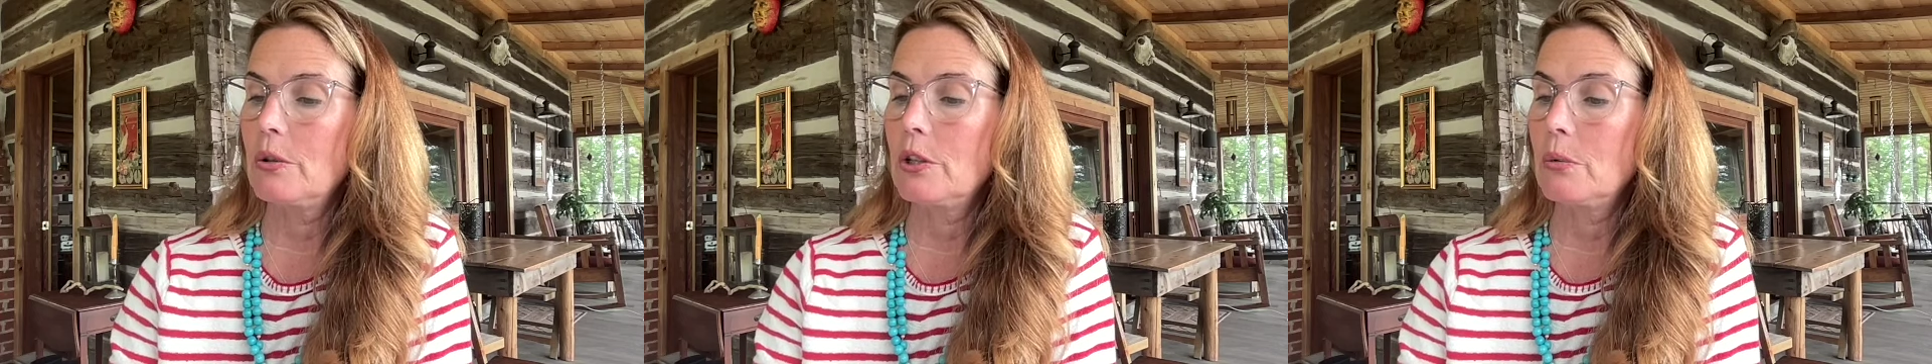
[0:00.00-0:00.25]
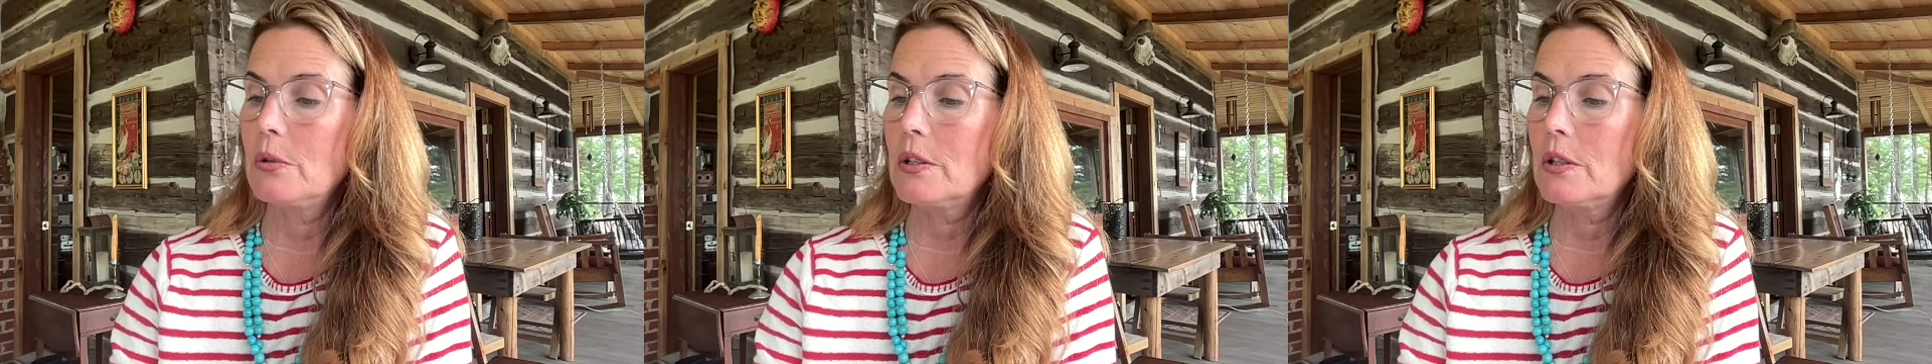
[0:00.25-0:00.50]

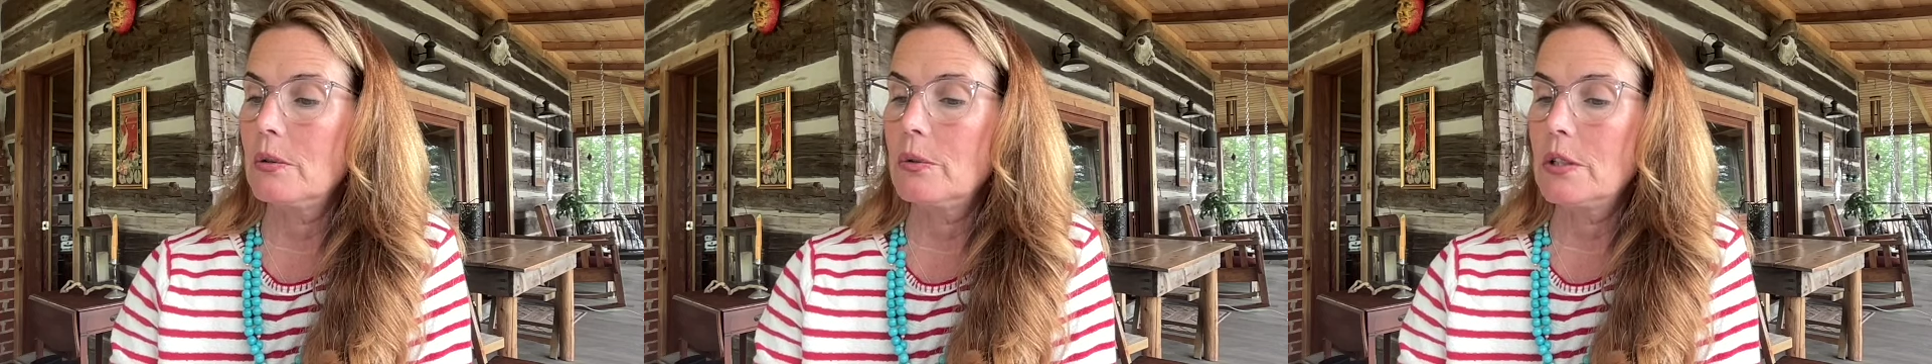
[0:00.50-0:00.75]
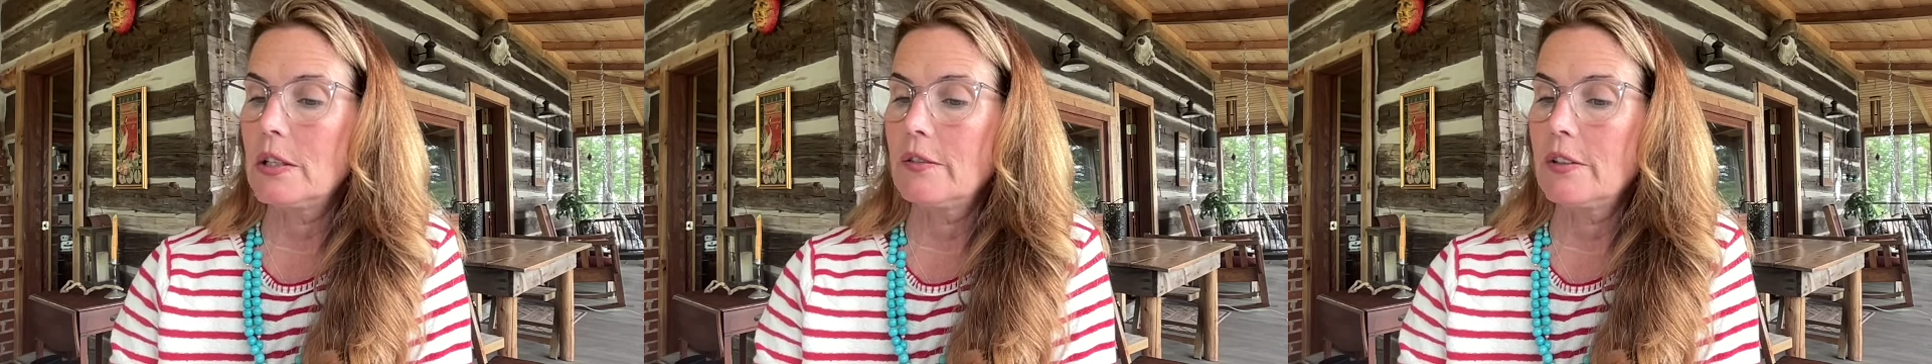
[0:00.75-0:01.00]
you
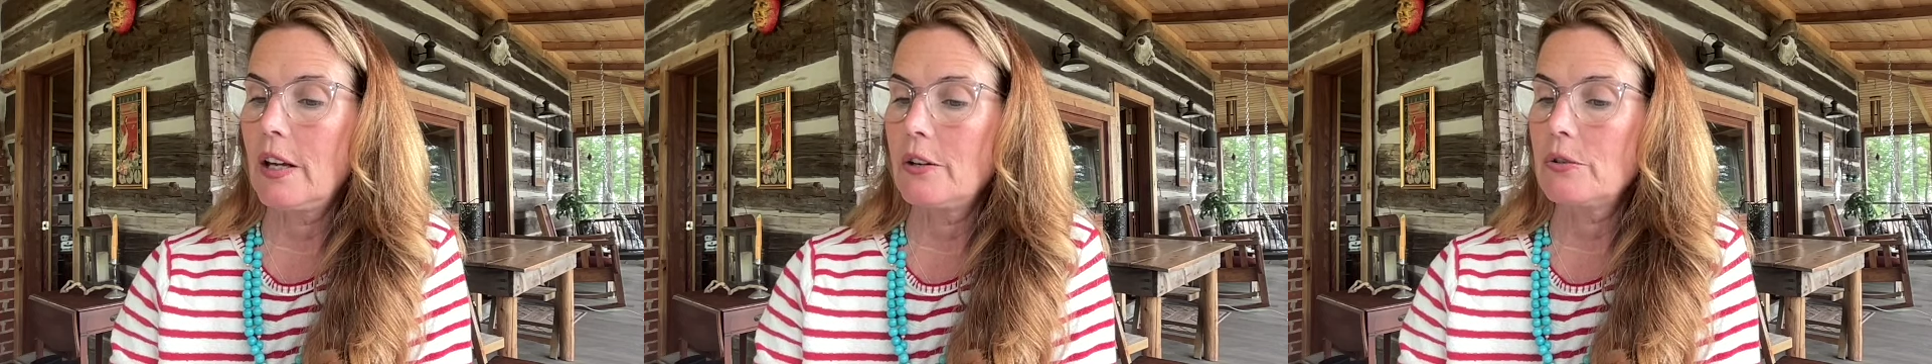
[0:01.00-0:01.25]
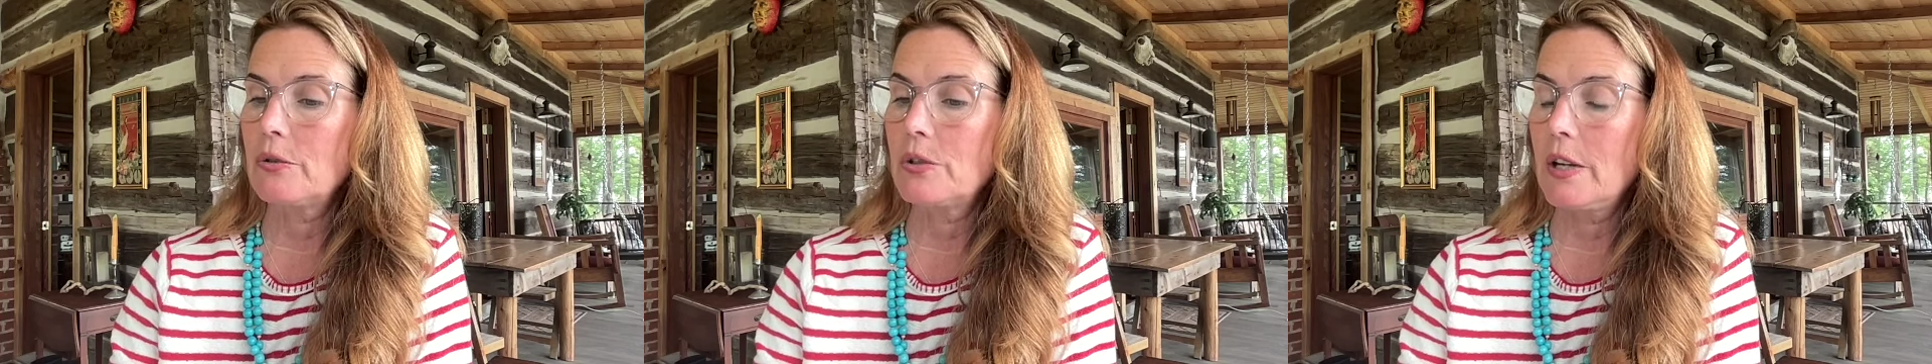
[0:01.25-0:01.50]
intuitively
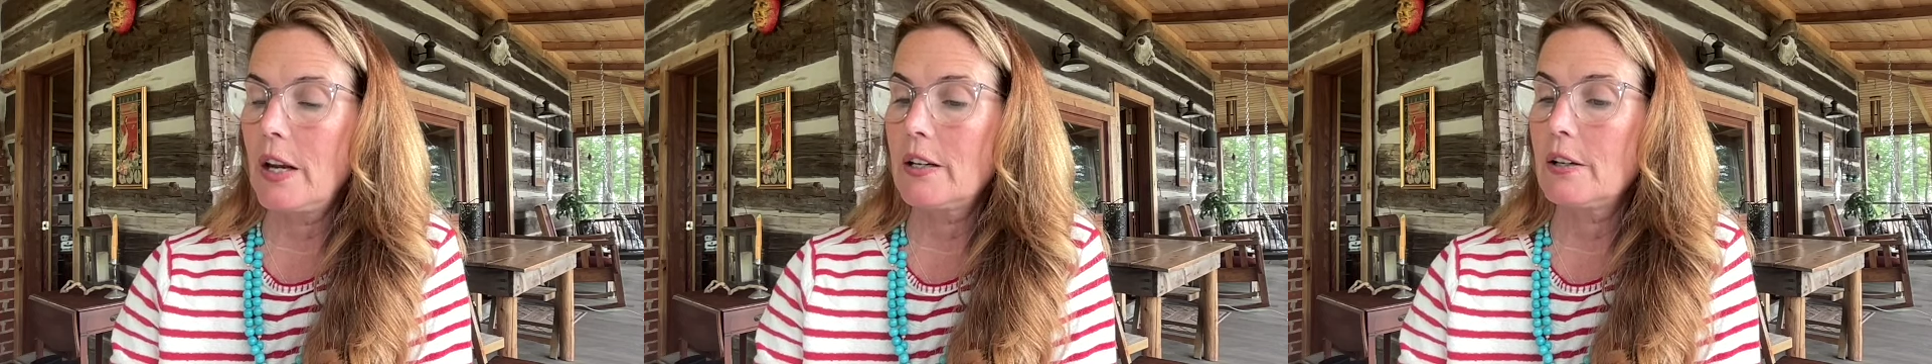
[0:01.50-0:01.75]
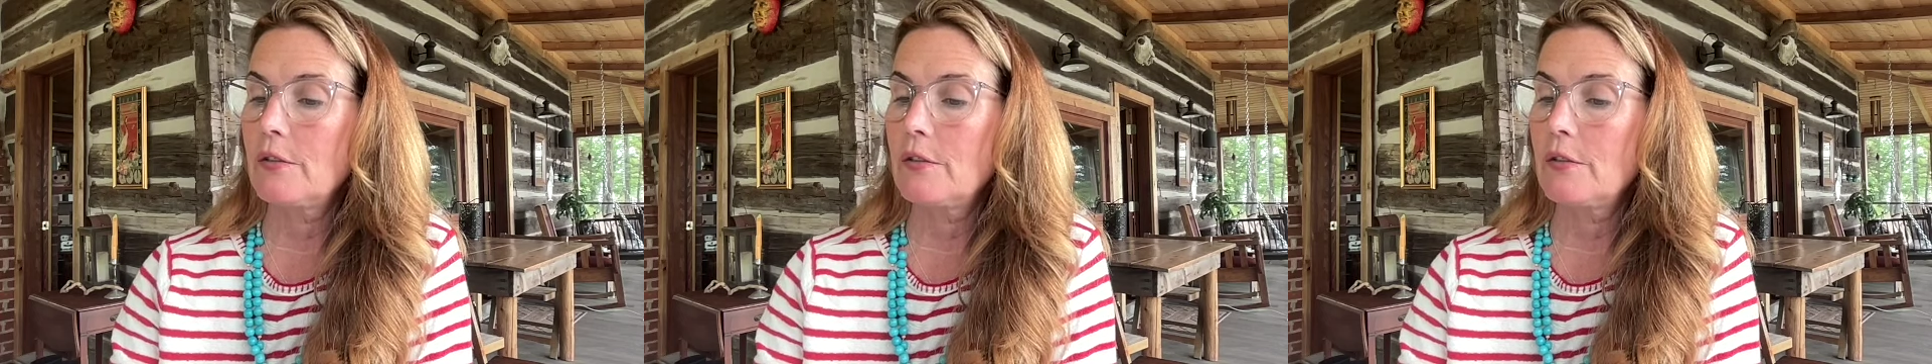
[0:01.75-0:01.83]
understand,